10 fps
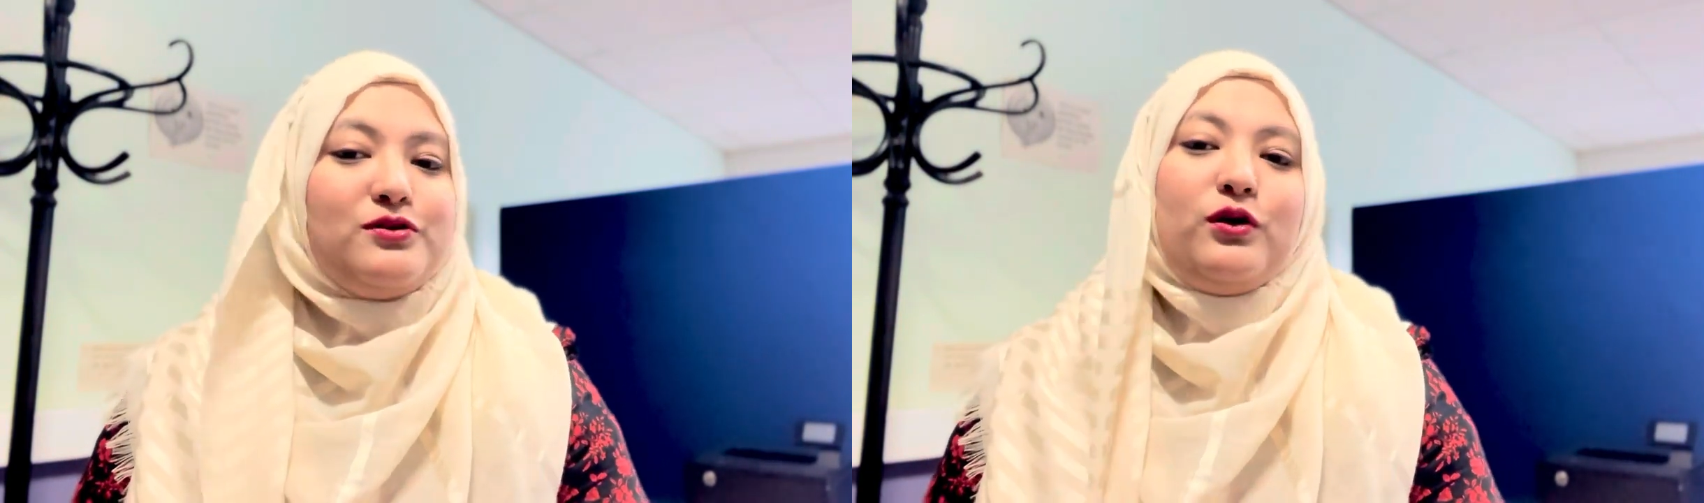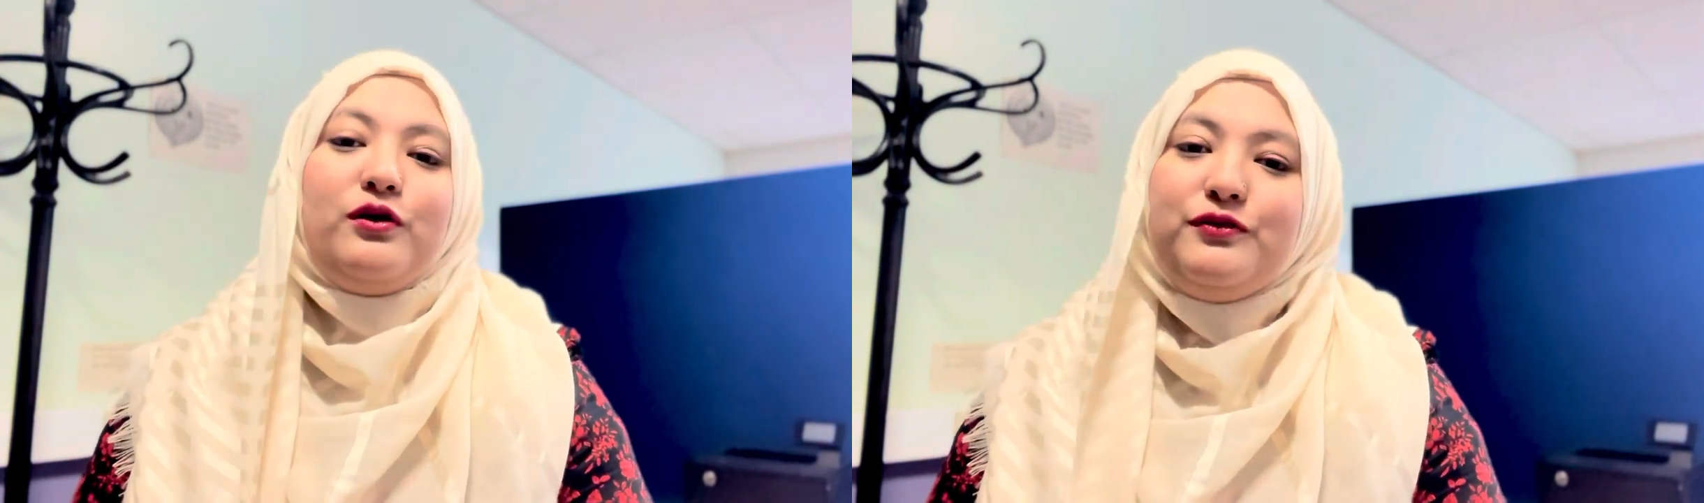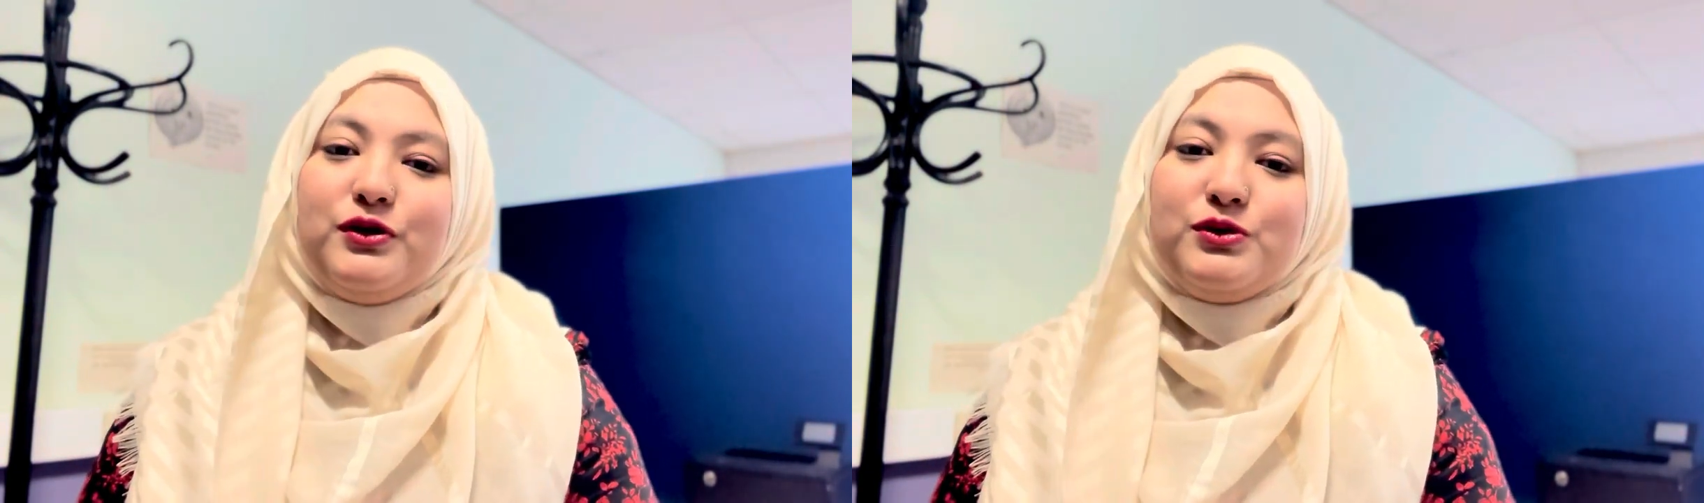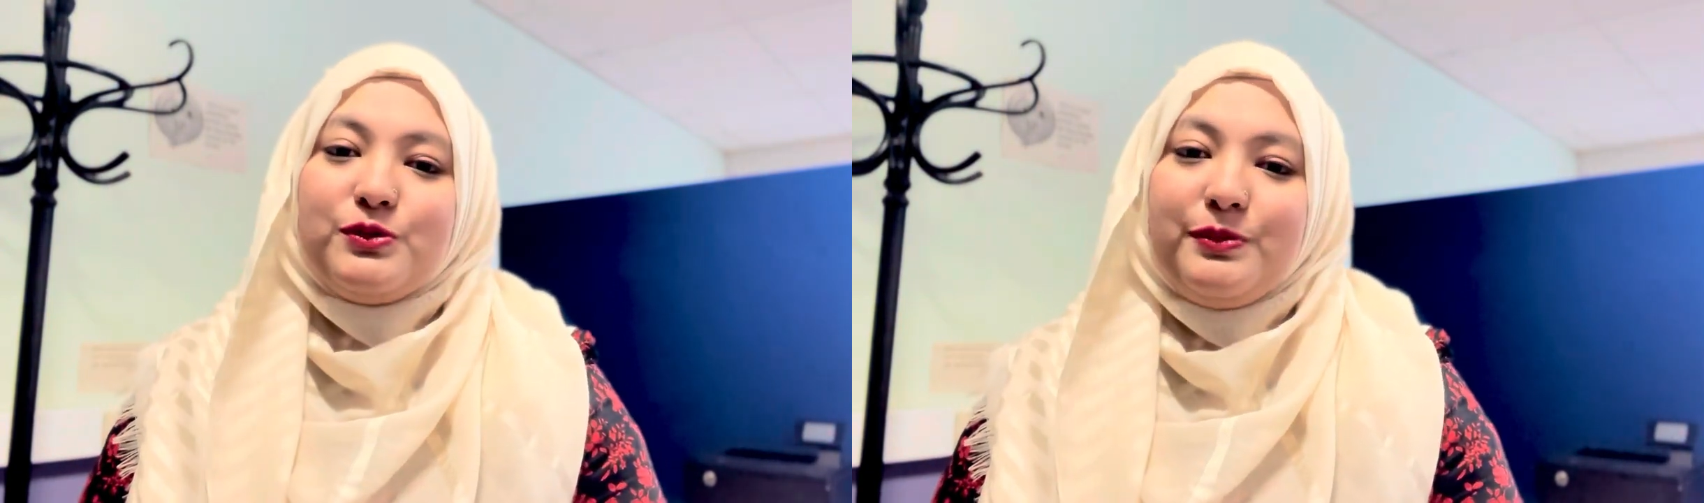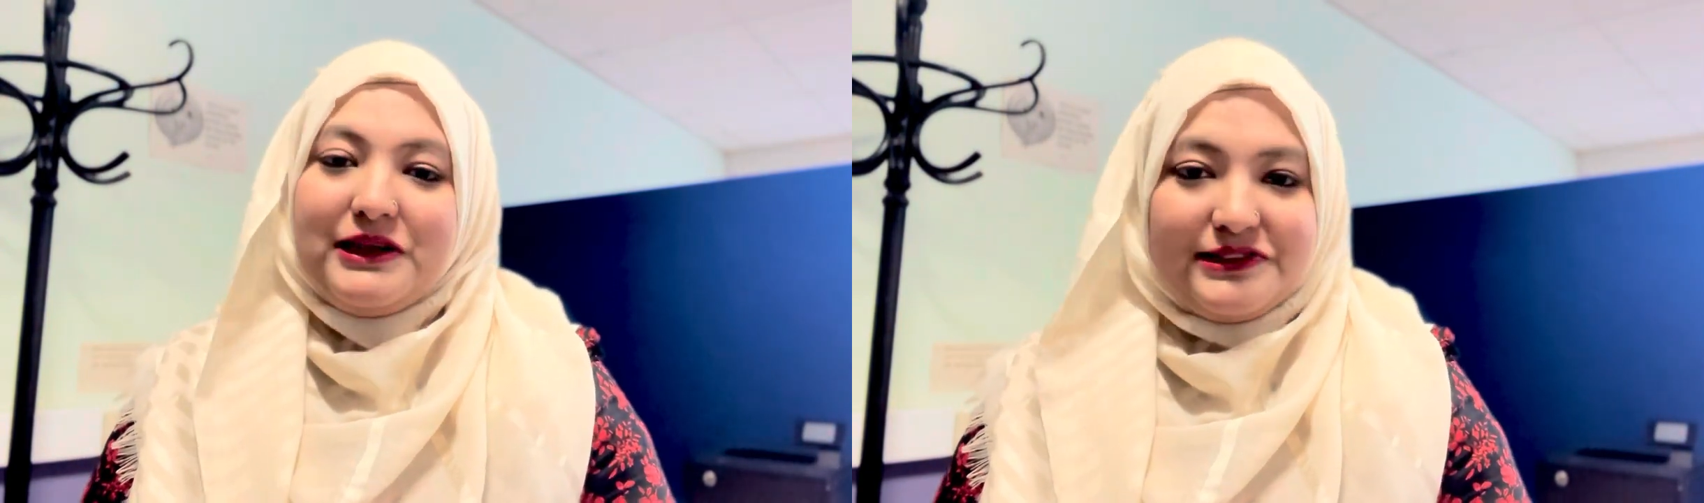all of you to
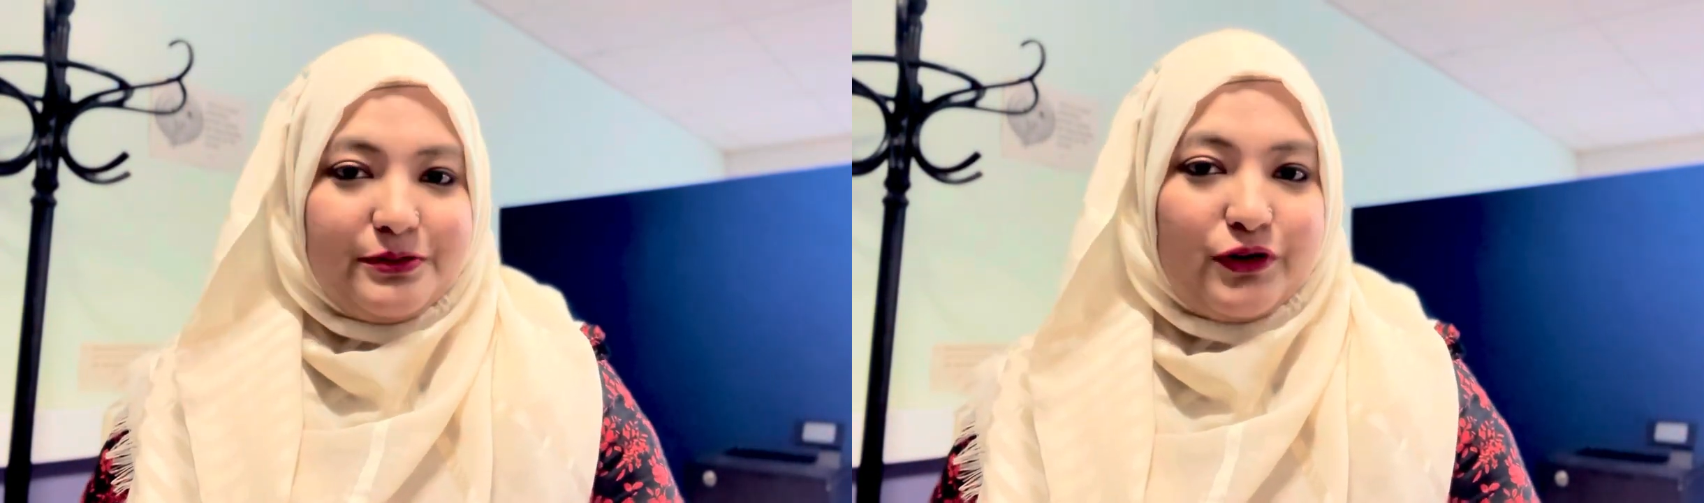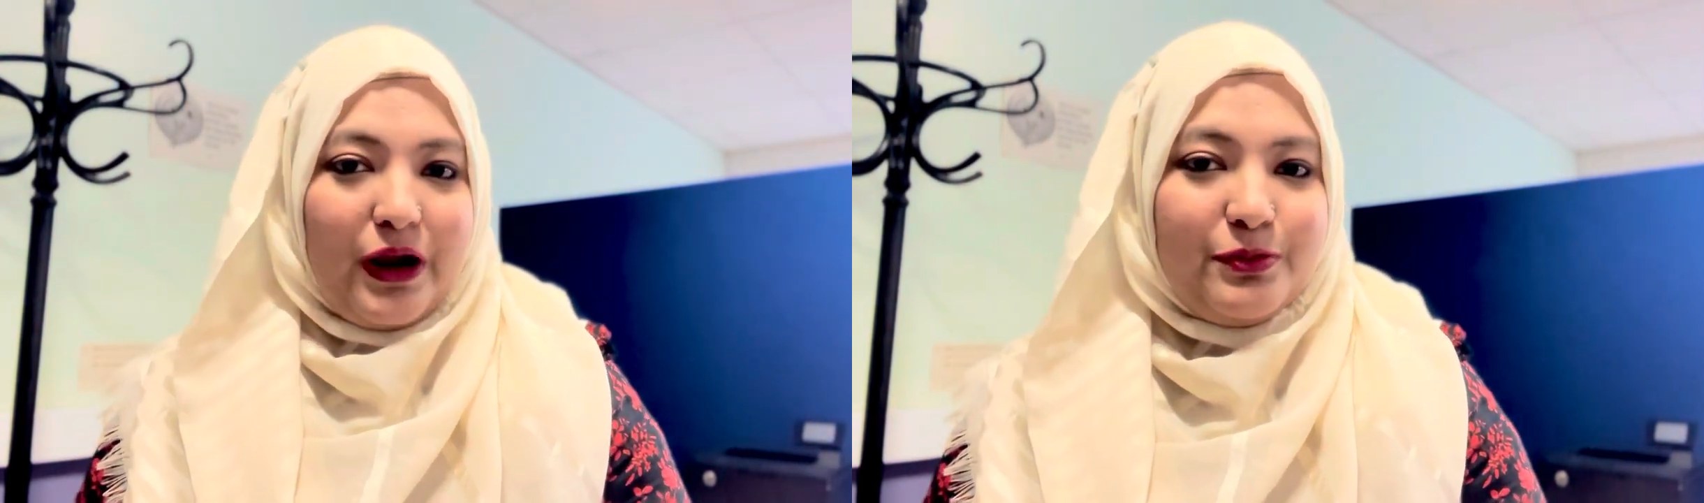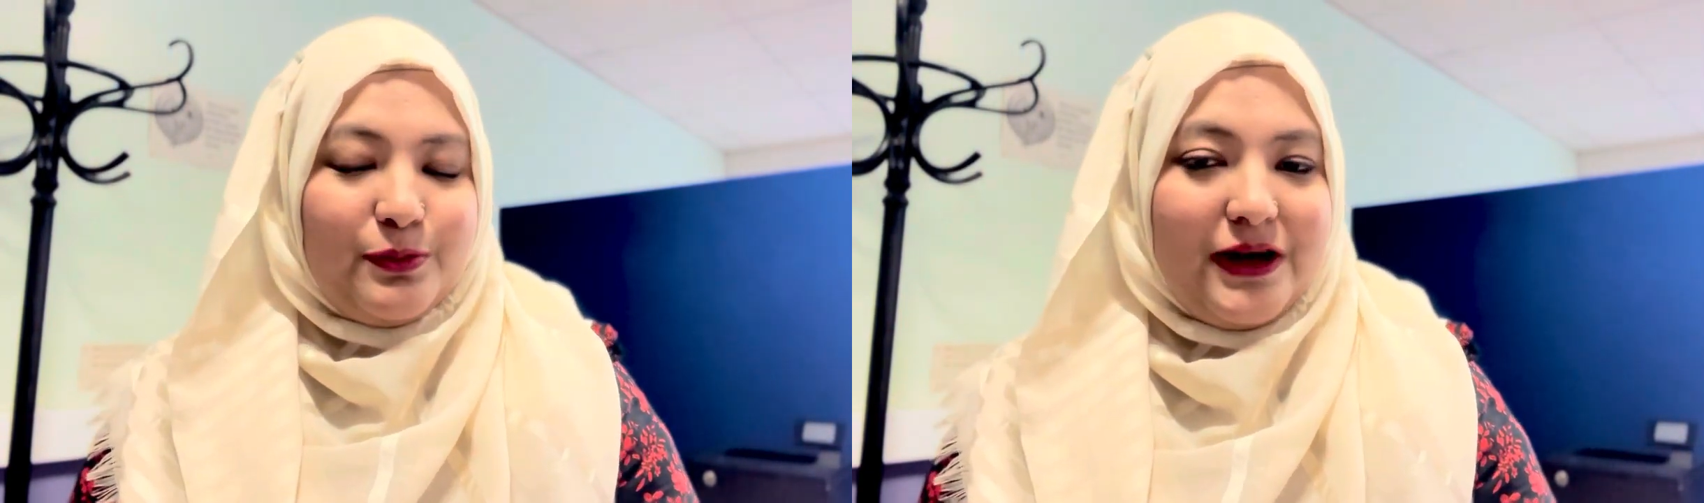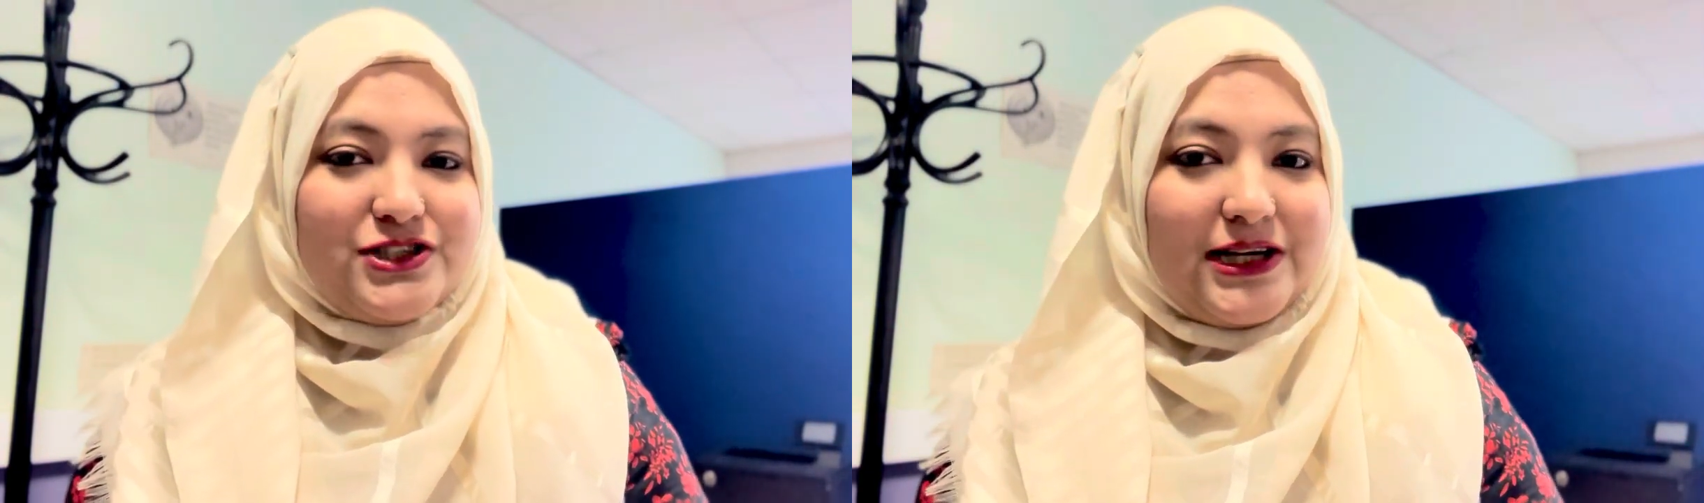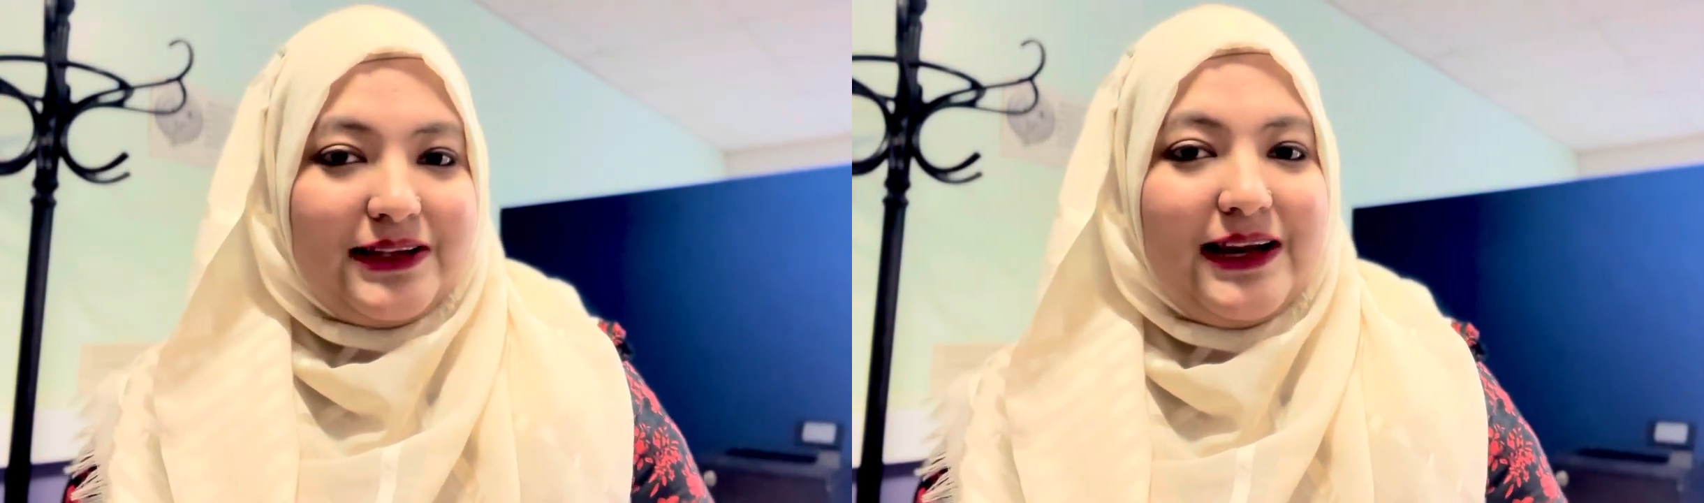please subscribe to my channel